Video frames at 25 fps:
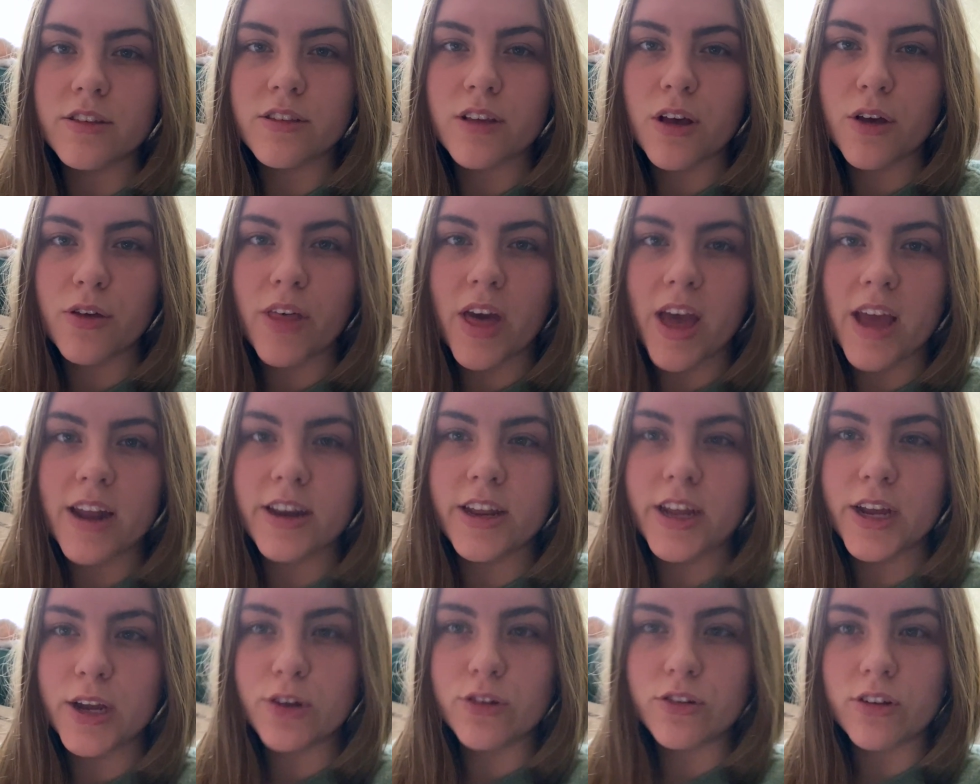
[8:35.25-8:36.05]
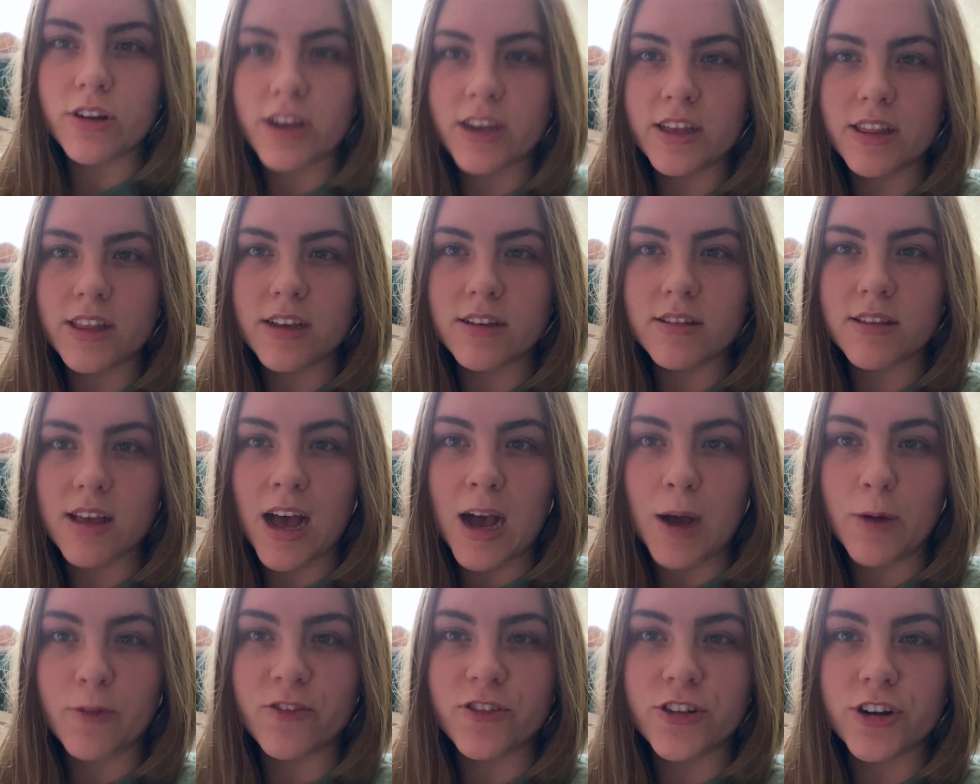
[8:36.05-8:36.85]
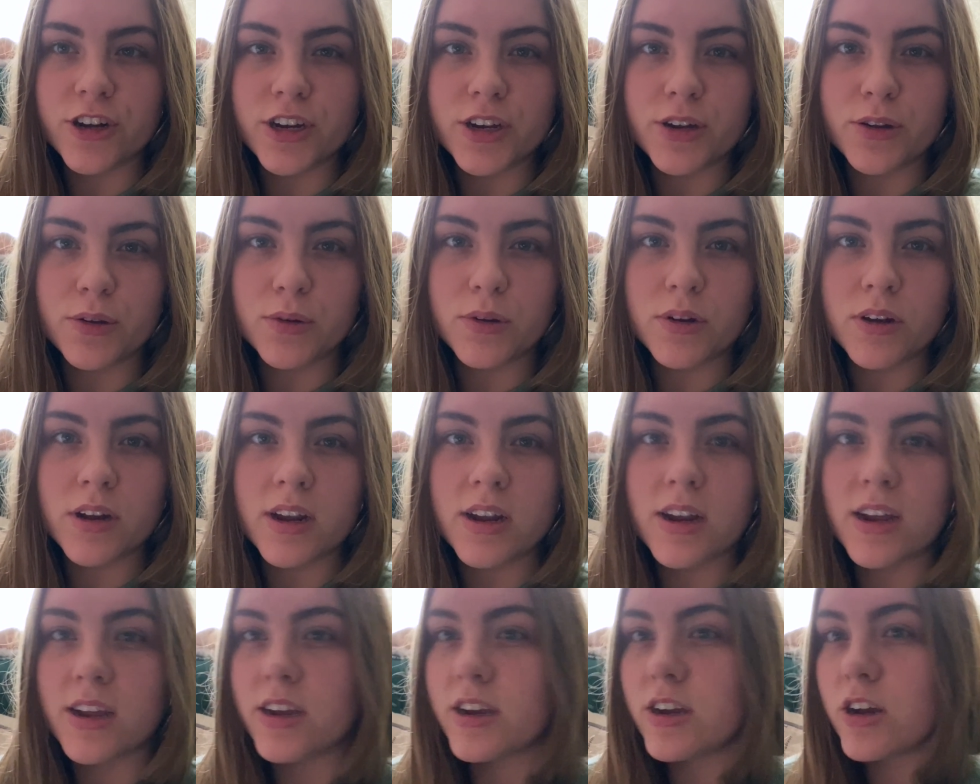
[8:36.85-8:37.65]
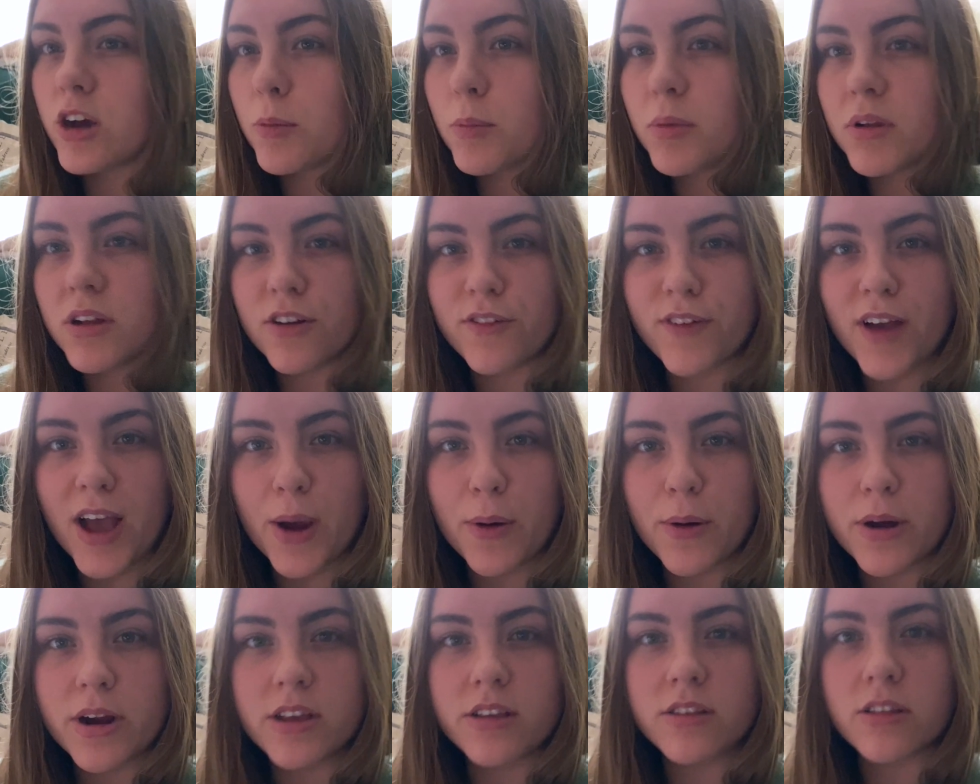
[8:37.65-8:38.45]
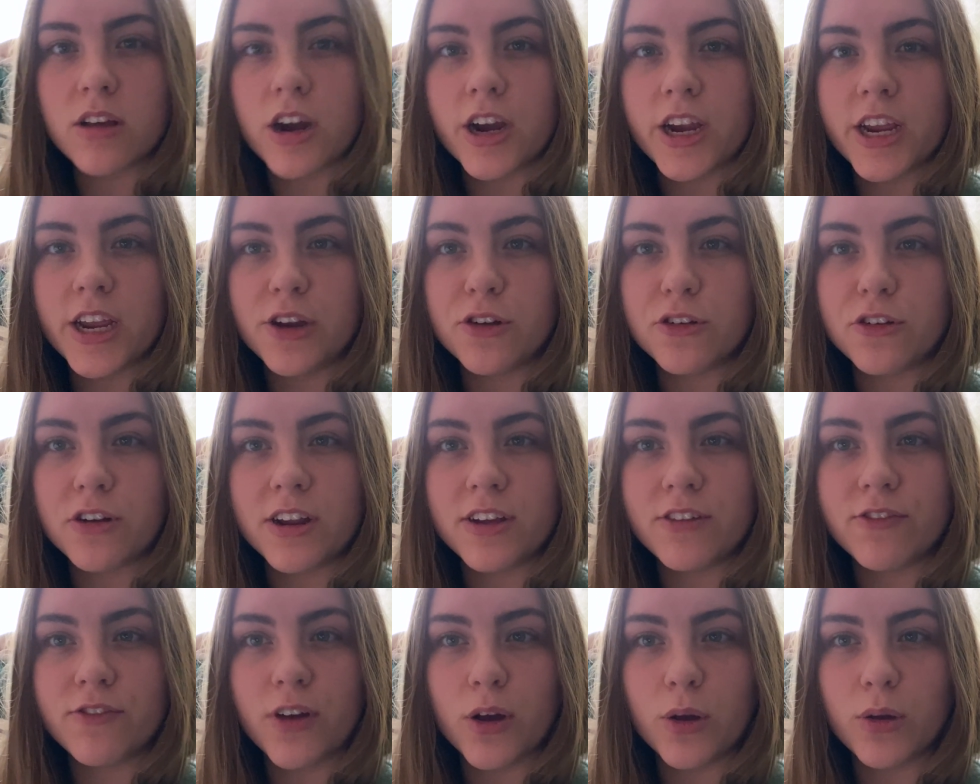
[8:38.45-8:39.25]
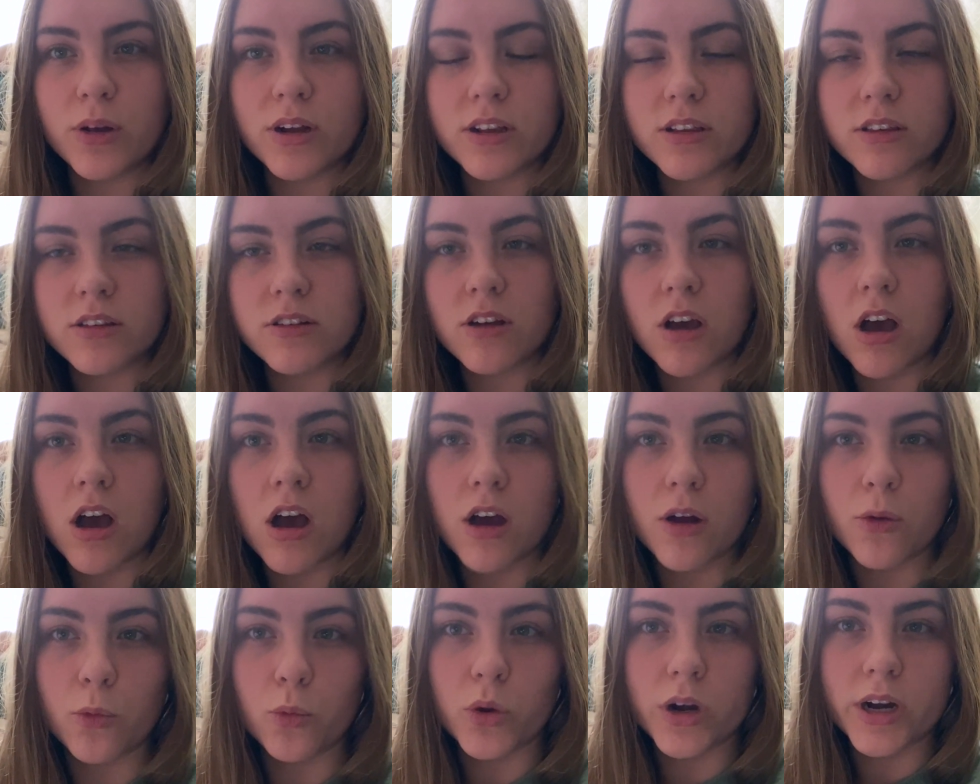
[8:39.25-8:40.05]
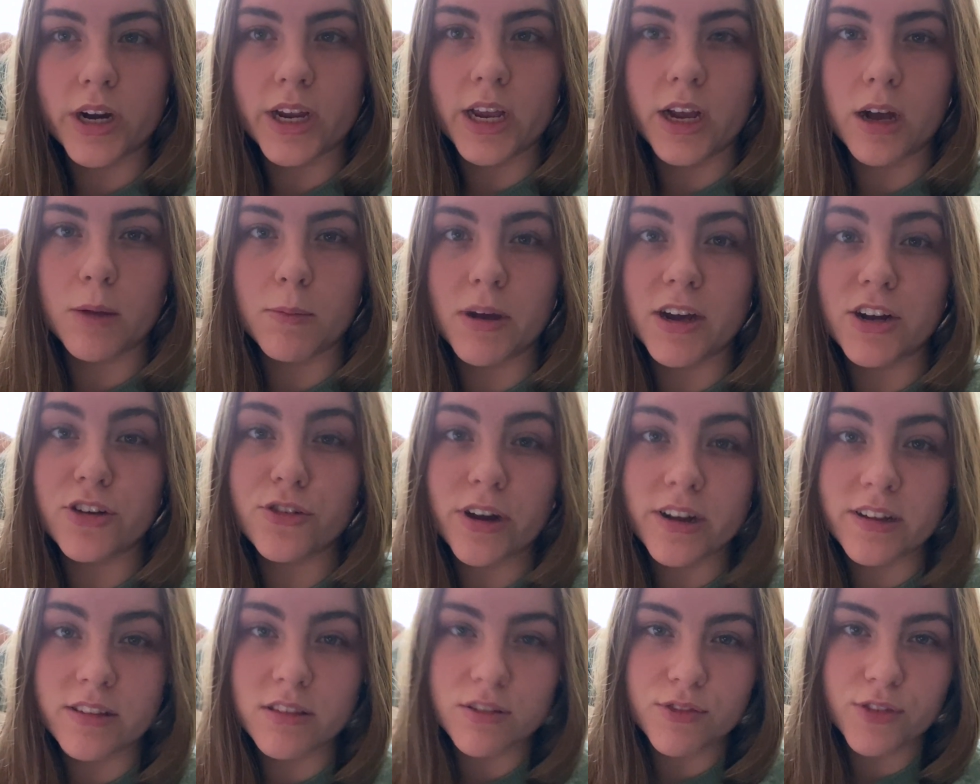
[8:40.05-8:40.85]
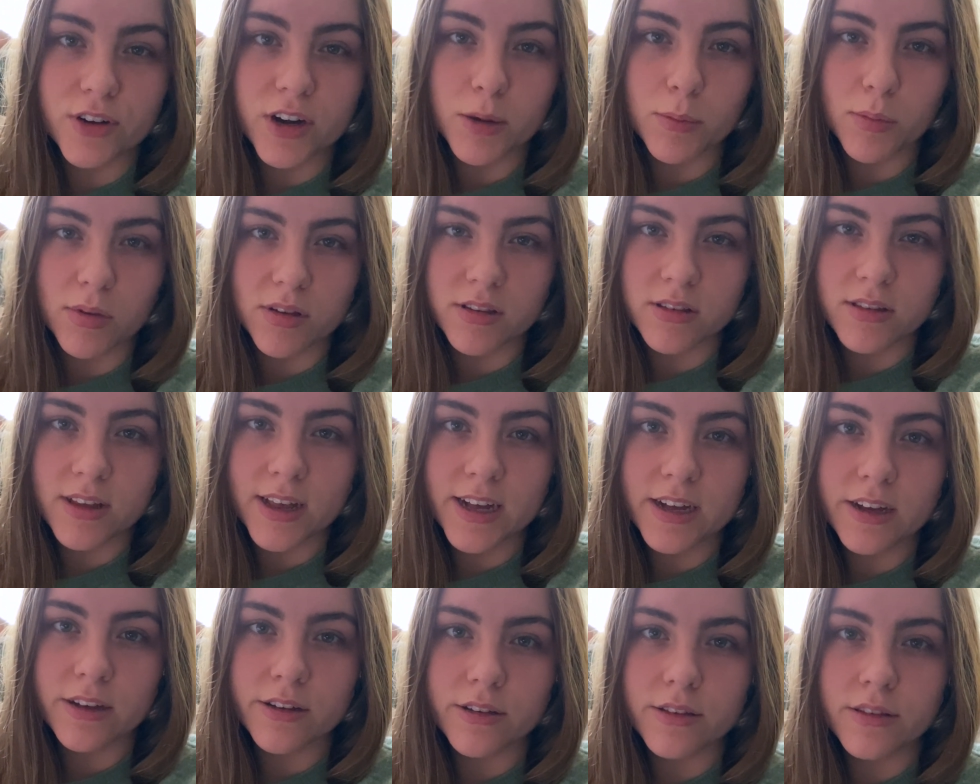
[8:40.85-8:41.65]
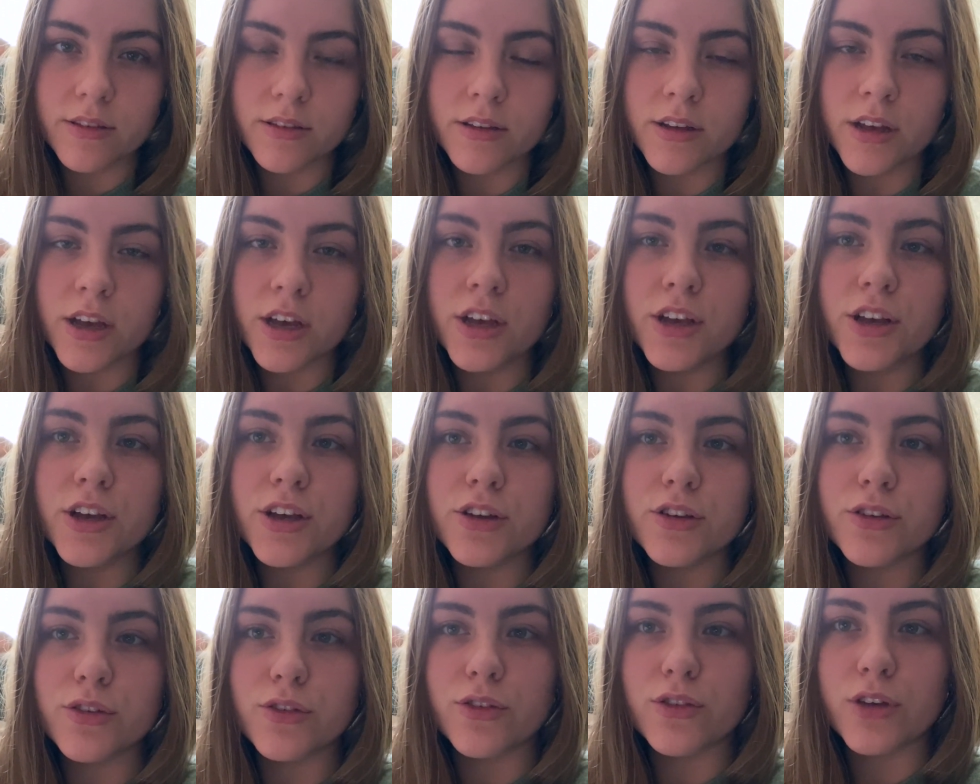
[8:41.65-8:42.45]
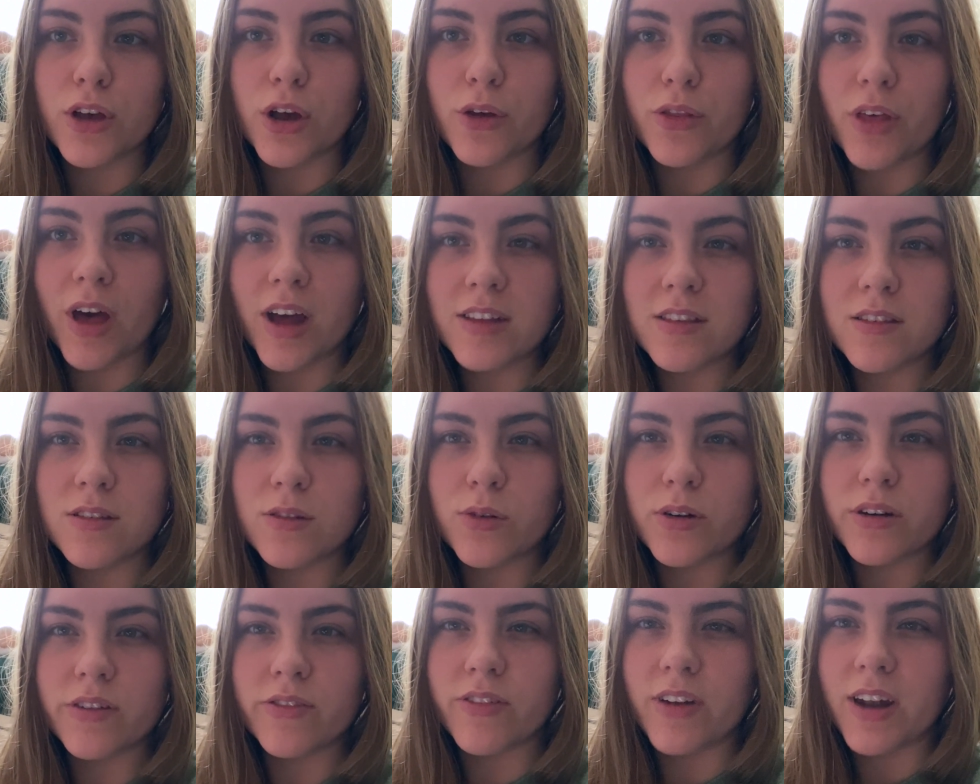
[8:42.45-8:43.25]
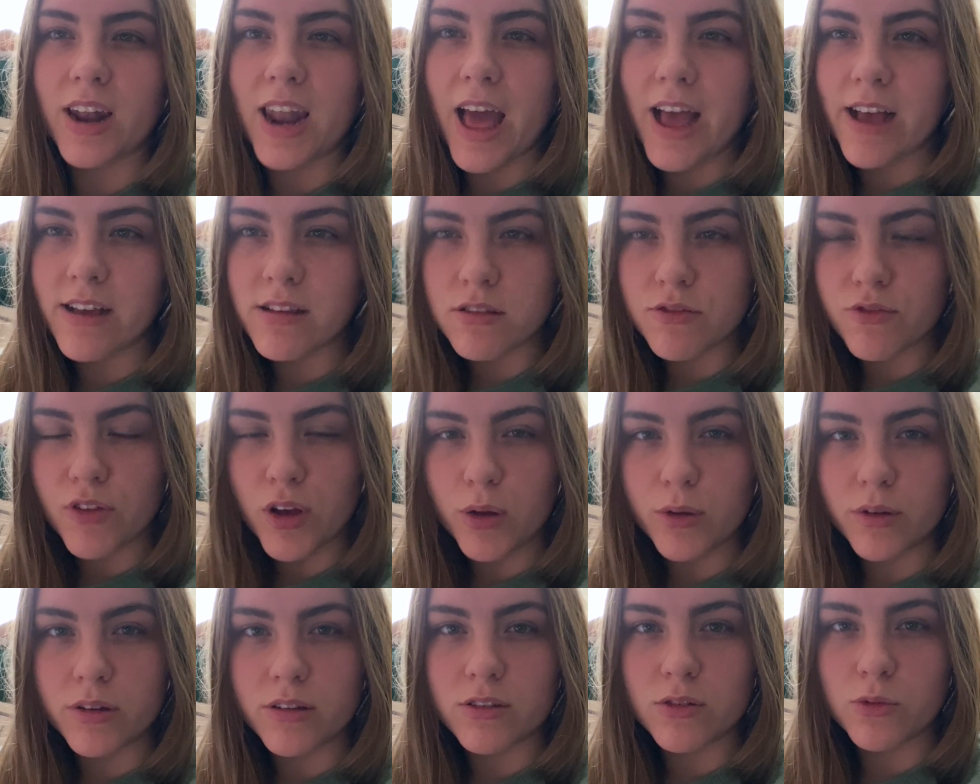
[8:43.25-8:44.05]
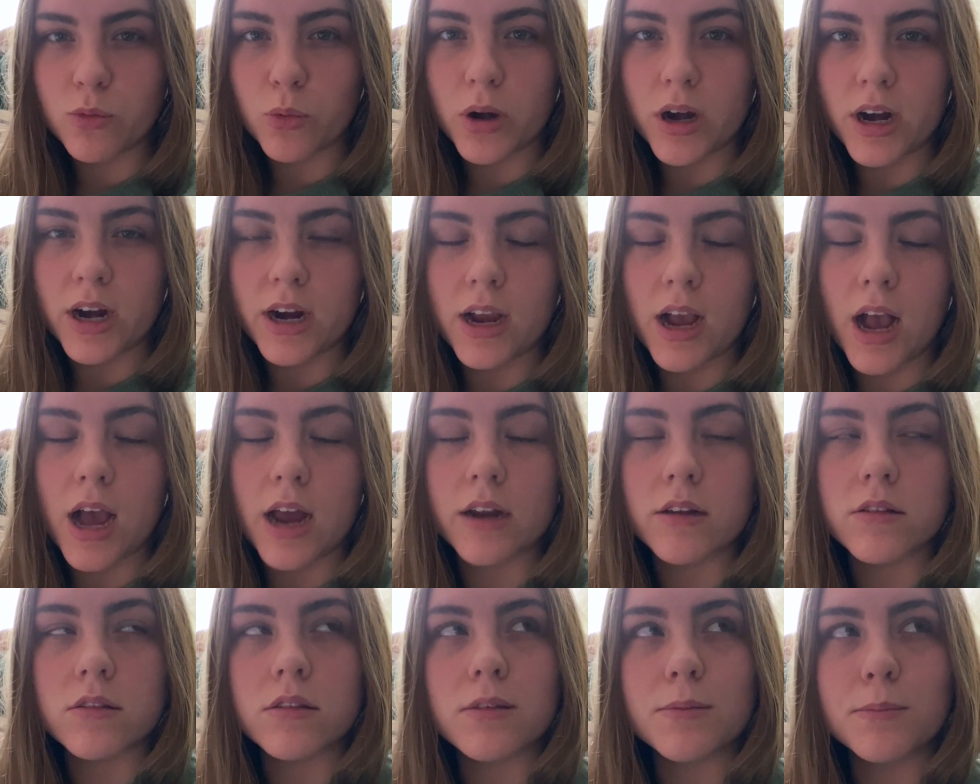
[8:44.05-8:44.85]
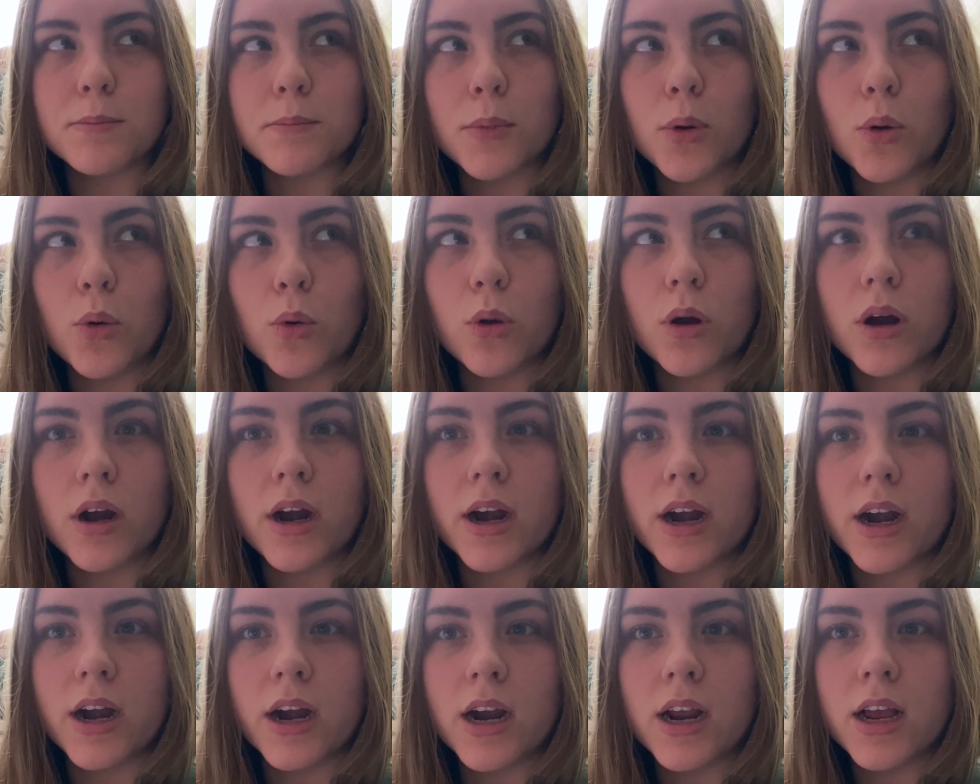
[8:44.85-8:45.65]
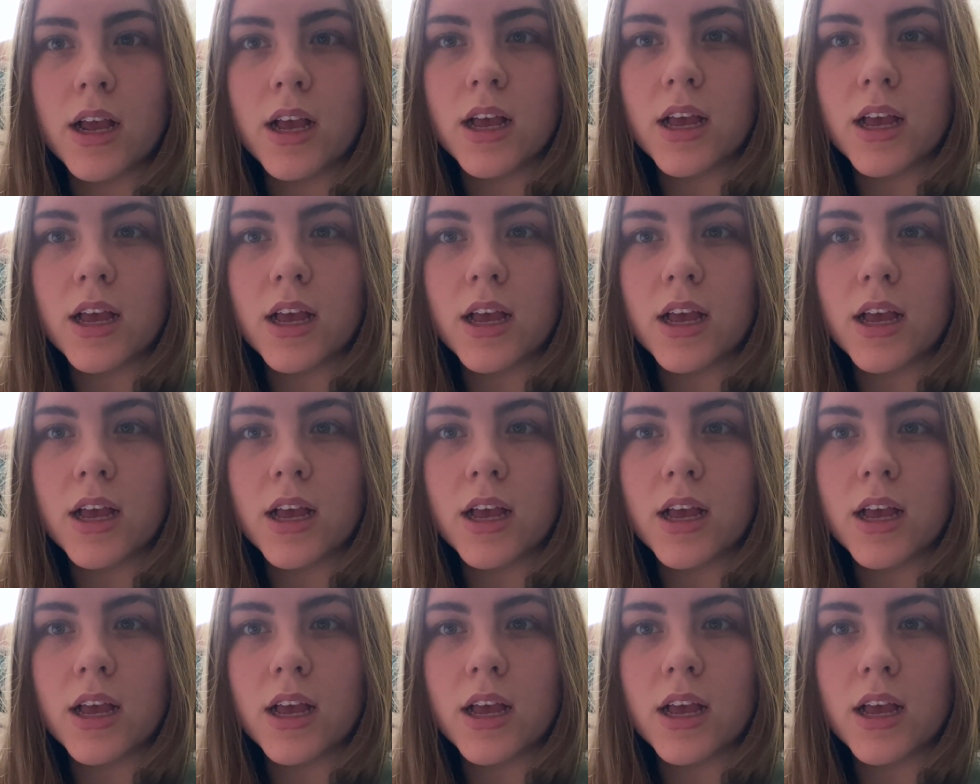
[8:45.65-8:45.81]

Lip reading: So then usually these afternoon couple of hours are usually focused on working on my transferable skills. So that's sort of less focused work, and it's more